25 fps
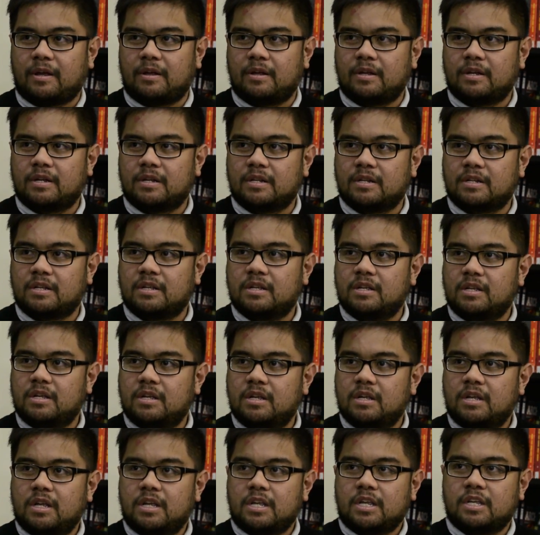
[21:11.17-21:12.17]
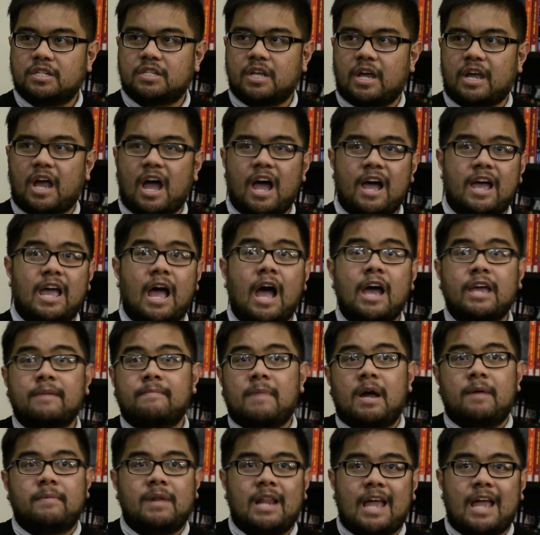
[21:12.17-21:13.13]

Because like I'm